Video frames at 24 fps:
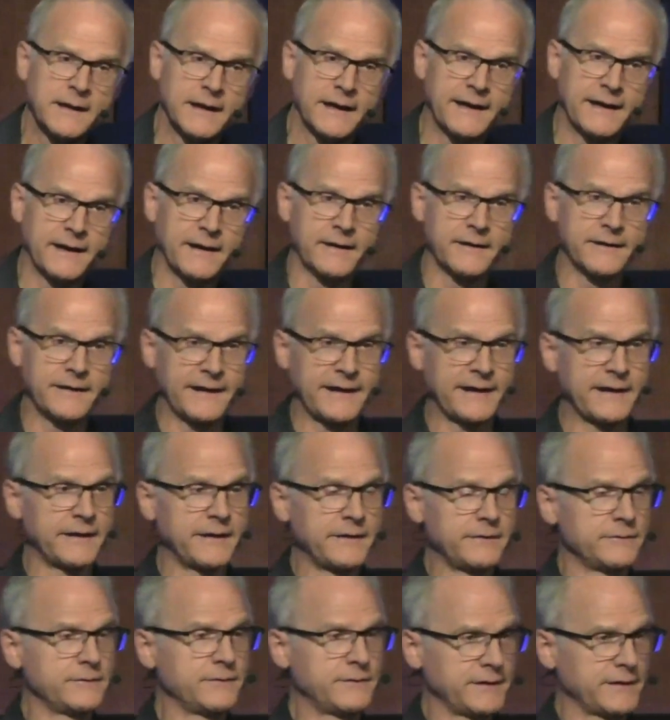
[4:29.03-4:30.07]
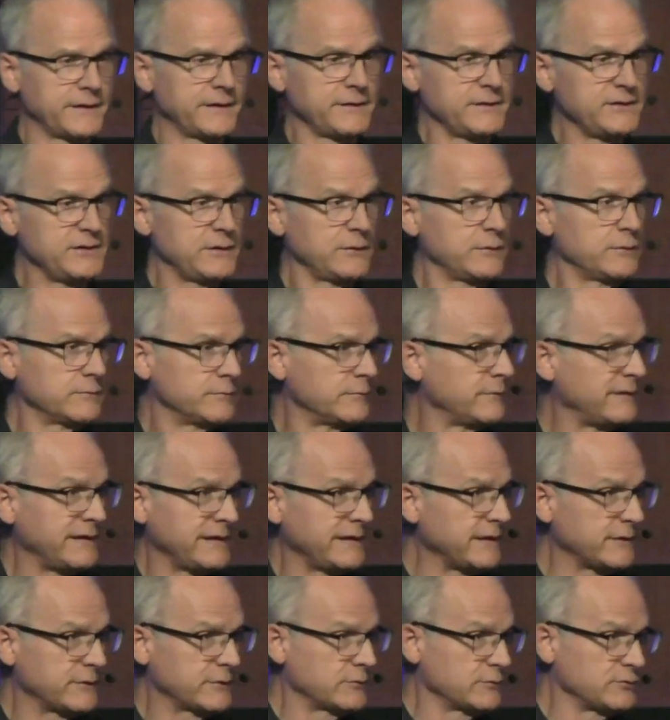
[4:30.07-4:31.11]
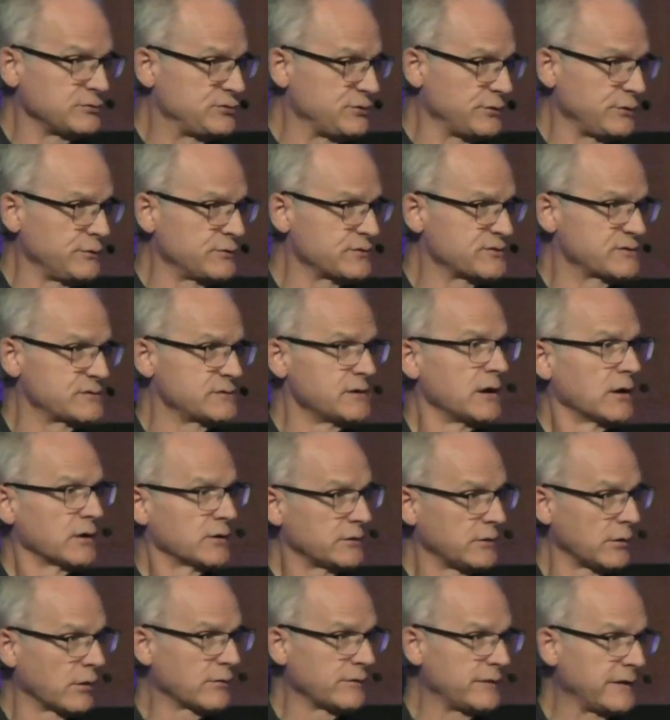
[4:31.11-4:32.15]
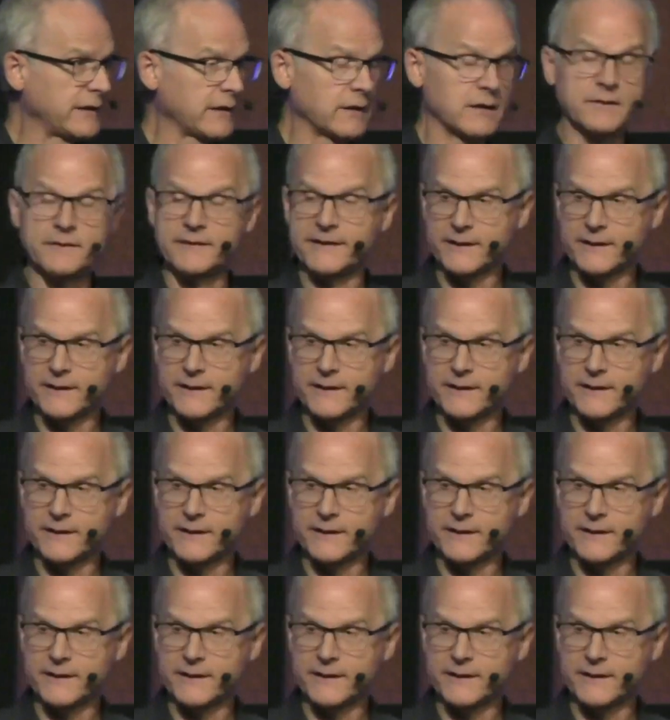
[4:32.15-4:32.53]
Many Jews go there,